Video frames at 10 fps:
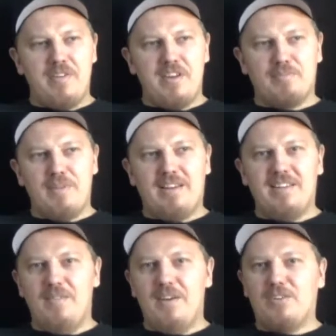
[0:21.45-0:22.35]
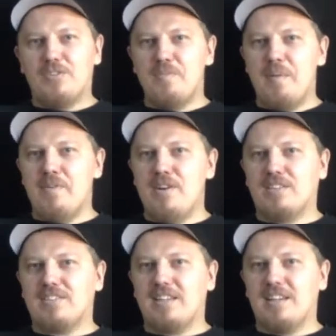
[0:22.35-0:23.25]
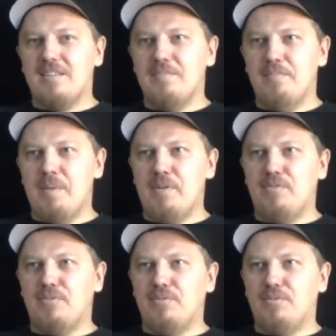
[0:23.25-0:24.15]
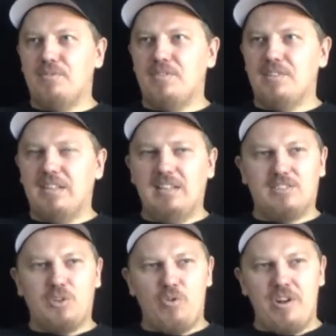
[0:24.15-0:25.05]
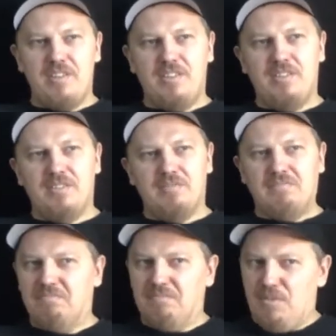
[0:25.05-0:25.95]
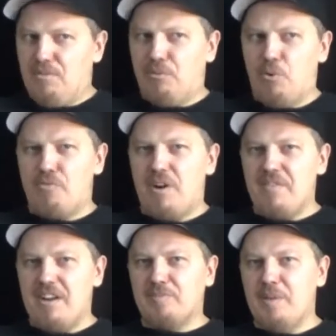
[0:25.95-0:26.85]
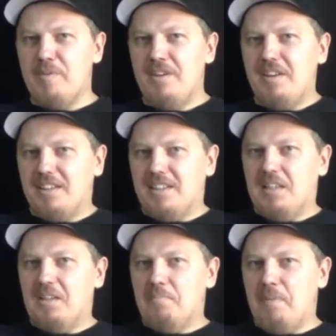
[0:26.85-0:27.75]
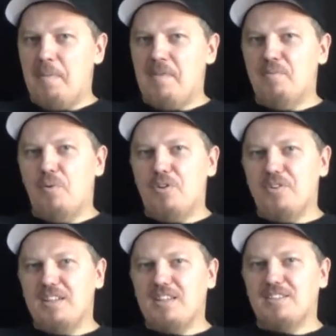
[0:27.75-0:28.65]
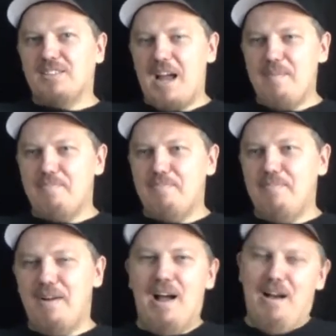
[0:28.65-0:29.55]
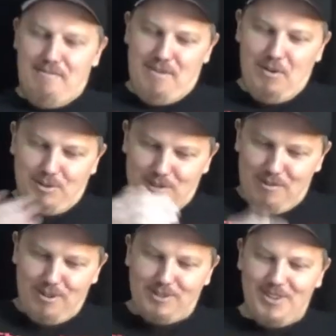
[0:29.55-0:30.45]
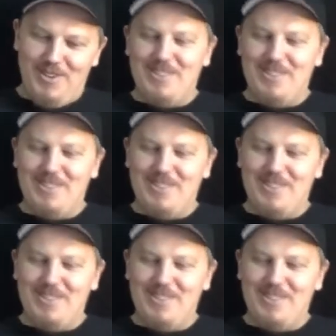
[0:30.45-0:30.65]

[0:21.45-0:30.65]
of years back now. I can't remember exactly. Maybe it's already four or five years, maybe. Yeah. Maybe even more. It's time flows faster.